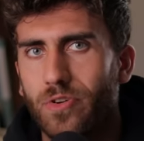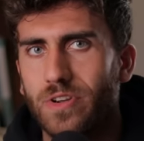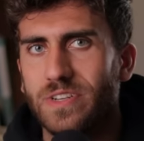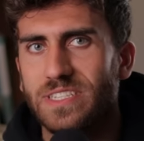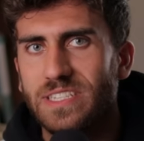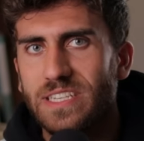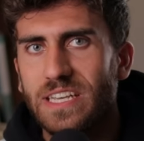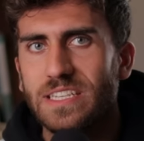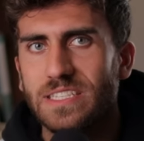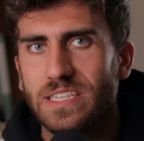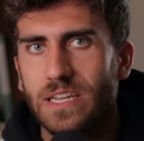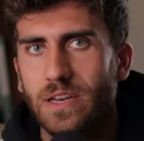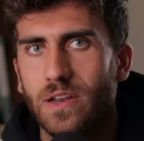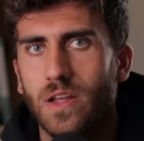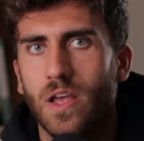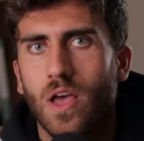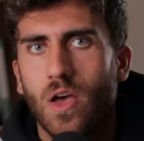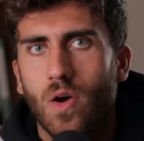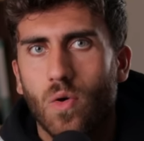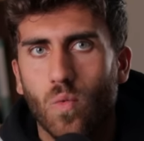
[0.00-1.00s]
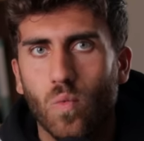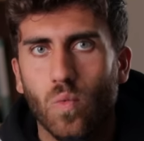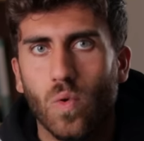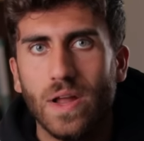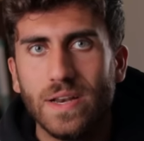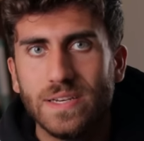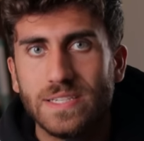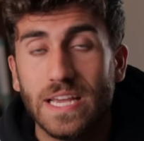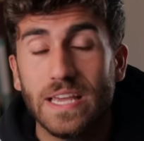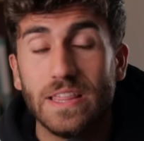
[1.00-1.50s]
for a season,
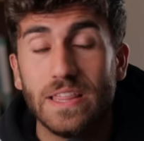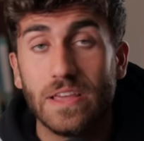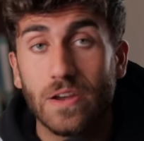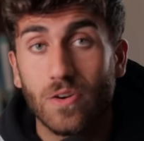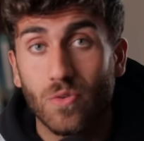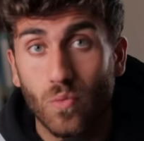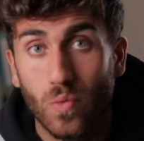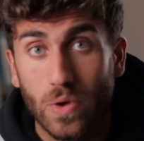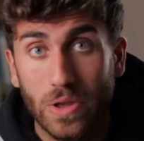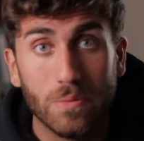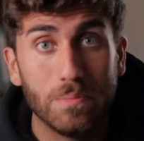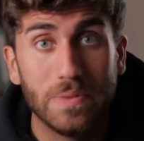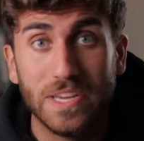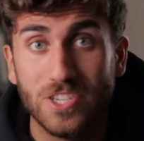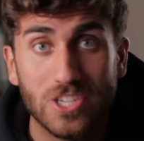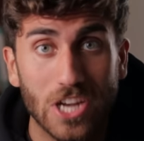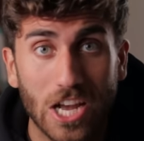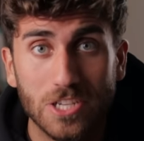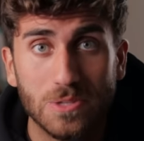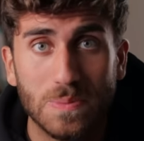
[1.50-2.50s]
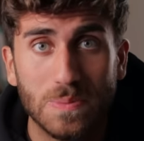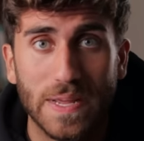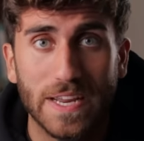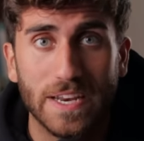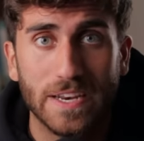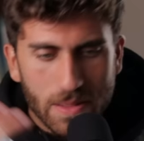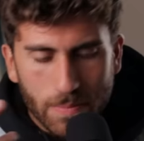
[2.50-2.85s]
one day there will be judgment.